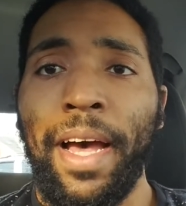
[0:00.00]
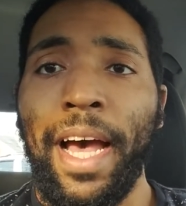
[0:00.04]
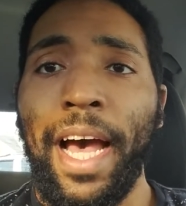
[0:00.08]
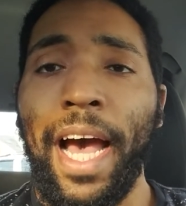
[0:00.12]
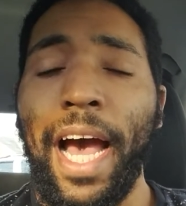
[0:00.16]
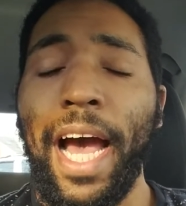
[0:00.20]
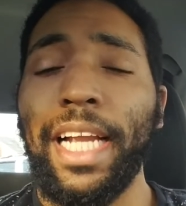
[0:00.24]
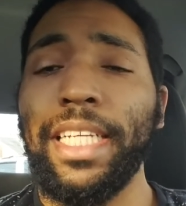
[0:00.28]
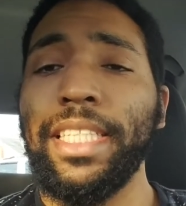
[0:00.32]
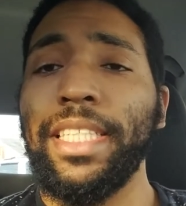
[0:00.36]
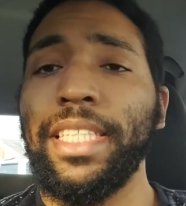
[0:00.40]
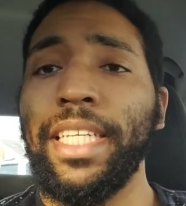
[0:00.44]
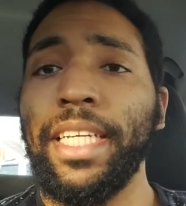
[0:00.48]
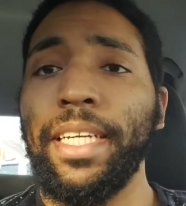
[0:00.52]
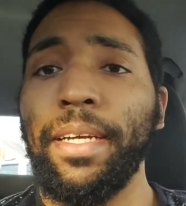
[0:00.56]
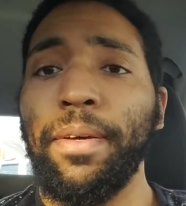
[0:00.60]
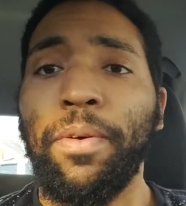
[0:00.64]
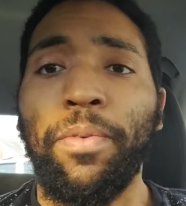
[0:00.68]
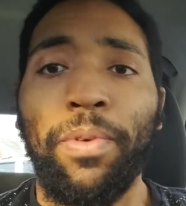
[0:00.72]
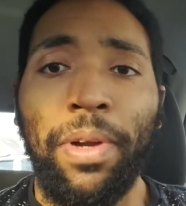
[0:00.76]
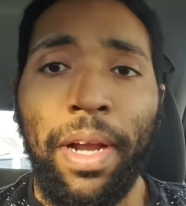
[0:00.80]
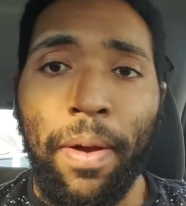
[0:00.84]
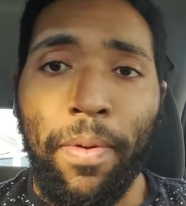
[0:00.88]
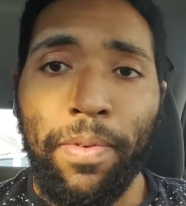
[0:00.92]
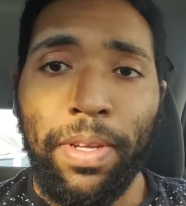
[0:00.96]
I just see,
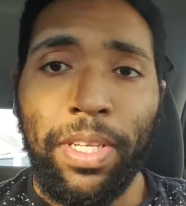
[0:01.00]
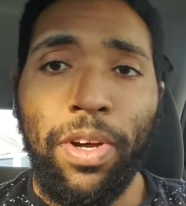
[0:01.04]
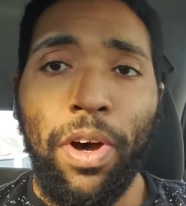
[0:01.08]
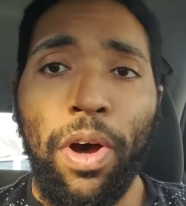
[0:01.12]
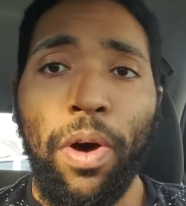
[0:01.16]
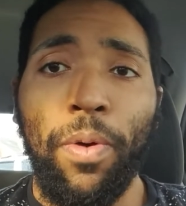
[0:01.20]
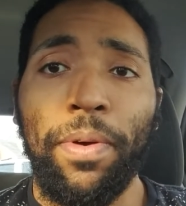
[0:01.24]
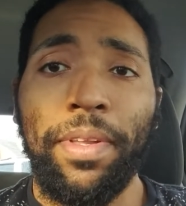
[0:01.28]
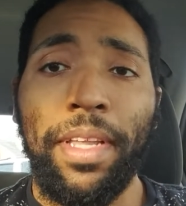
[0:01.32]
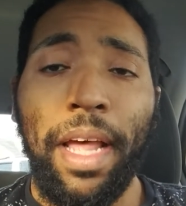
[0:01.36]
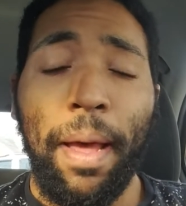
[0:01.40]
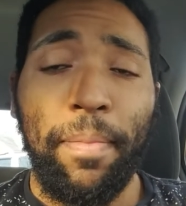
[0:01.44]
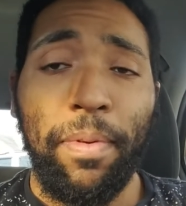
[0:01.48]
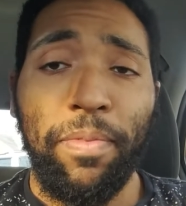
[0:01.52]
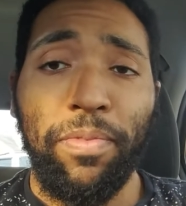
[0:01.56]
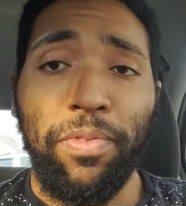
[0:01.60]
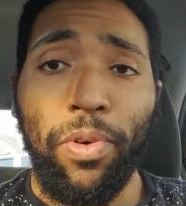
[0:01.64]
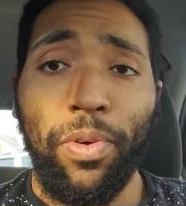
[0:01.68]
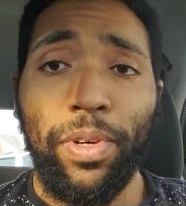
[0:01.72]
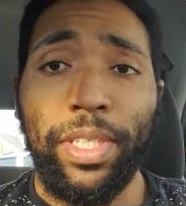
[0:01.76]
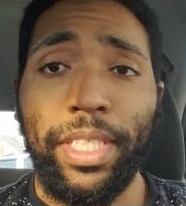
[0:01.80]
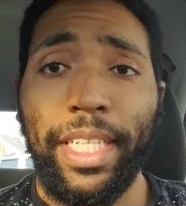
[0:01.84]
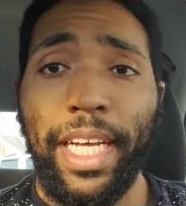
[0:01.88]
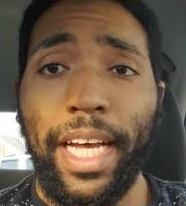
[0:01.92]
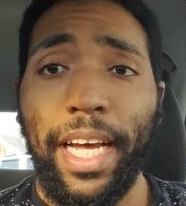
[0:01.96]
what I was going with that
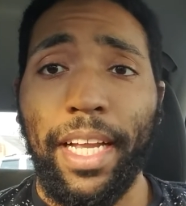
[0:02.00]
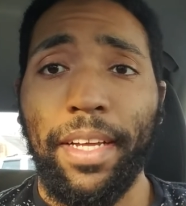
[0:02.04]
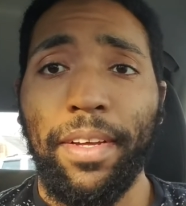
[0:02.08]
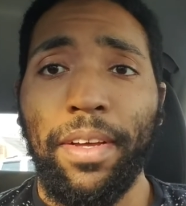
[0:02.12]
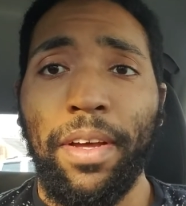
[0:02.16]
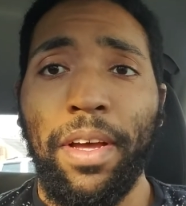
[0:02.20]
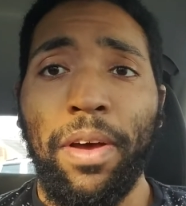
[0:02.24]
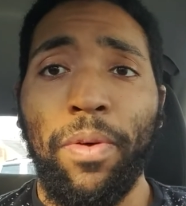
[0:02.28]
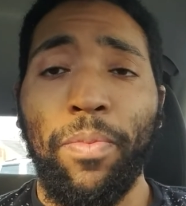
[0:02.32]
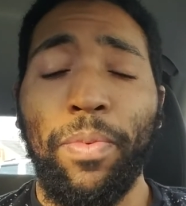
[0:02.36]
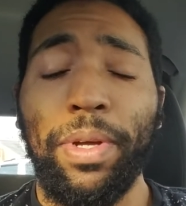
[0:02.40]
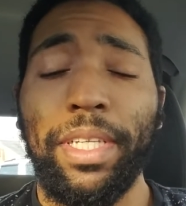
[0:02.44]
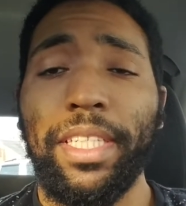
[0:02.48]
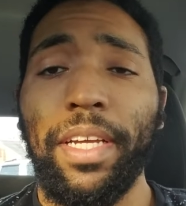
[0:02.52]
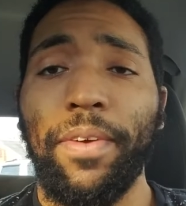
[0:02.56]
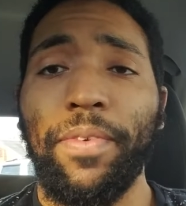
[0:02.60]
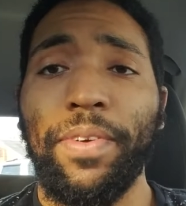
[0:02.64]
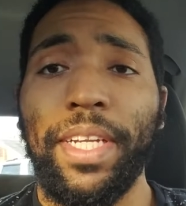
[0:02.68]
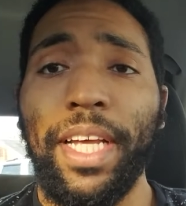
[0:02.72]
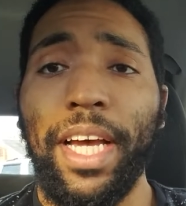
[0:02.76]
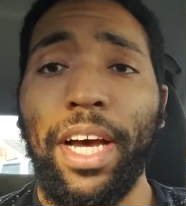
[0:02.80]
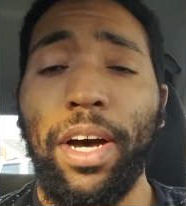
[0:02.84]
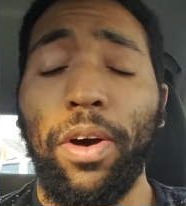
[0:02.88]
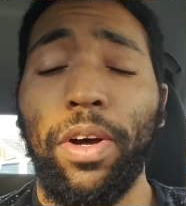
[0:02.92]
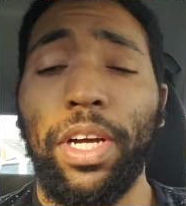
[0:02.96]
before is that we've seen
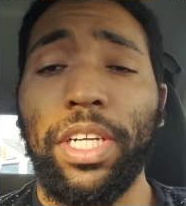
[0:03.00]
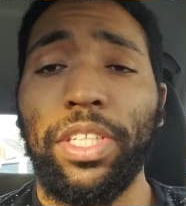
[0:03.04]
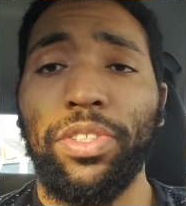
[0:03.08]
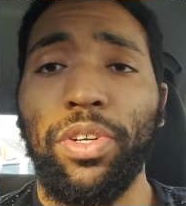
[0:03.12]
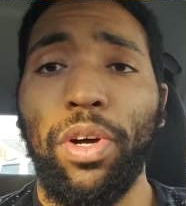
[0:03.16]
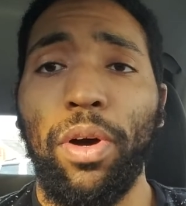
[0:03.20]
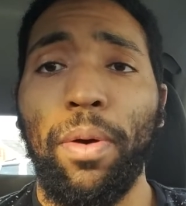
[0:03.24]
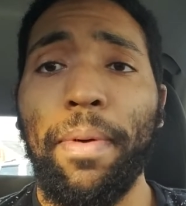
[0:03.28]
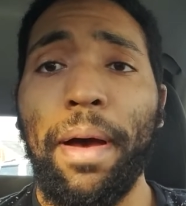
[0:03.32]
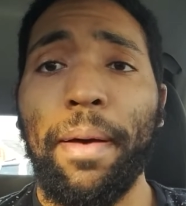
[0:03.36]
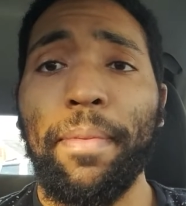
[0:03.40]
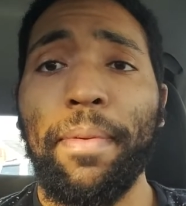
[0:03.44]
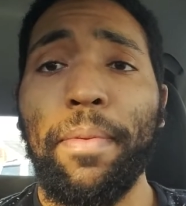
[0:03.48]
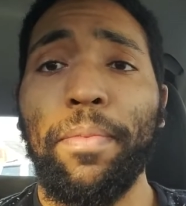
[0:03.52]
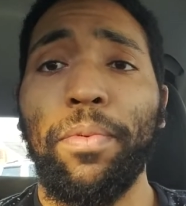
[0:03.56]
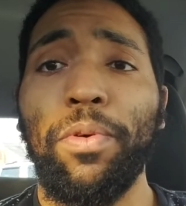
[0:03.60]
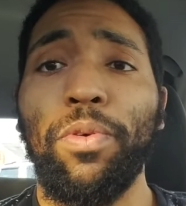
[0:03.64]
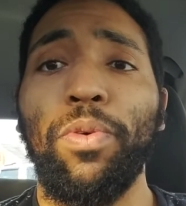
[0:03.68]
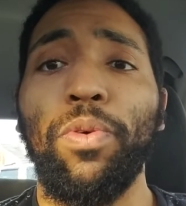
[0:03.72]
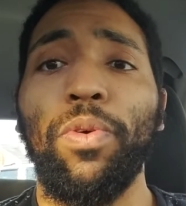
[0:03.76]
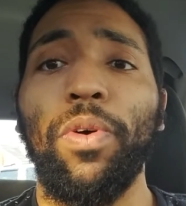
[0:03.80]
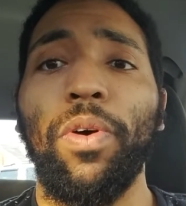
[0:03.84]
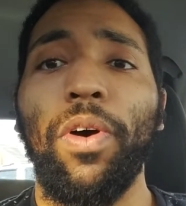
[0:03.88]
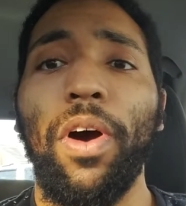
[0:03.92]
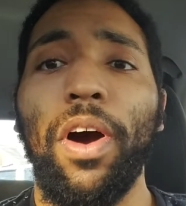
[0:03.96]
Riddell controlled by people
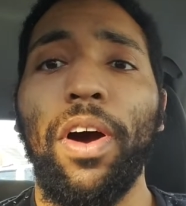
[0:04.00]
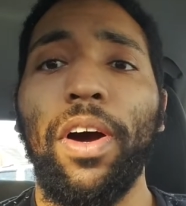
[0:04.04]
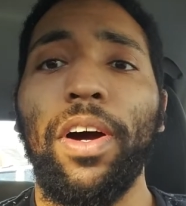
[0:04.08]
who are